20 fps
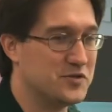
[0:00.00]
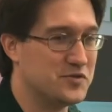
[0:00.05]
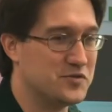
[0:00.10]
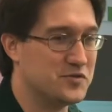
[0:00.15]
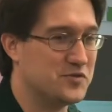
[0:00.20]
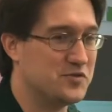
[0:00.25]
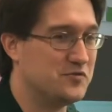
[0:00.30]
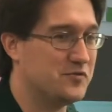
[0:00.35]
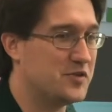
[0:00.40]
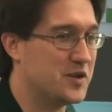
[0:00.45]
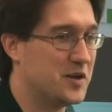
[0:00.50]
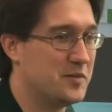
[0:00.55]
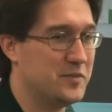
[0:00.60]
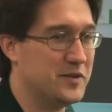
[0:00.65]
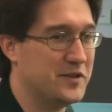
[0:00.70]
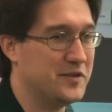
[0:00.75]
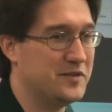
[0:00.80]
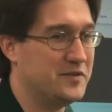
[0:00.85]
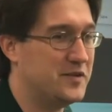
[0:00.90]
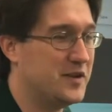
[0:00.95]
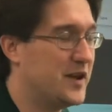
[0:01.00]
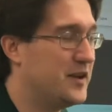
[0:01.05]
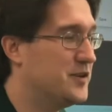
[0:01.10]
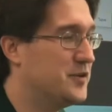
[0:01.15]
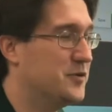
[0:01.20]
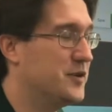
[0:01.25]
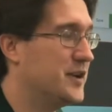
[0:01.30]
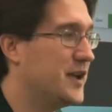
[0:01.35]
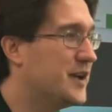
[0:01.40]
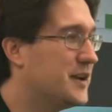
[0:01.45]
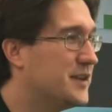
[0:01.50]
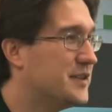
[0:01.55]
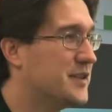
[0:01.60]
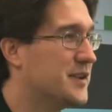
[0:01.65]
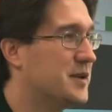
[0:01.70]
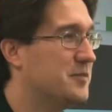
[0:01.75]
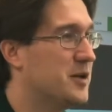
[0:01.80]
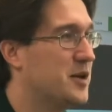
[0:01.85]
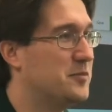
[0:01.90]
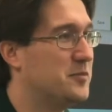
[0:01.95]
who've come in not knowing anything
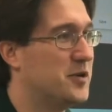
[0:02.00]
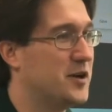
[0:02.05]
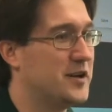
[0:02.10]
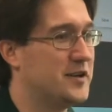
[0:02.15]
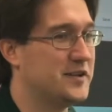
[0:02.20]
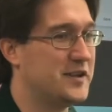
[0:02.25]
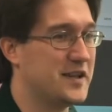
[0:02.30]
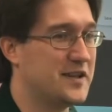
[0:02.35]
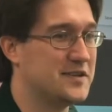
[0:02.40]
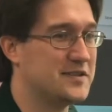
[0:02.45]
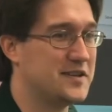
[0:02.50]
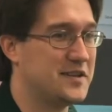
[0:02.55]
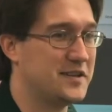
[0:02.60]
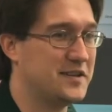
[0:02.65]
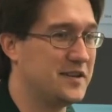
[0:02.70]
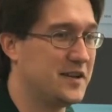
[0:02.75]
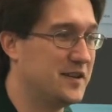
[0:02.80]
about podcasting,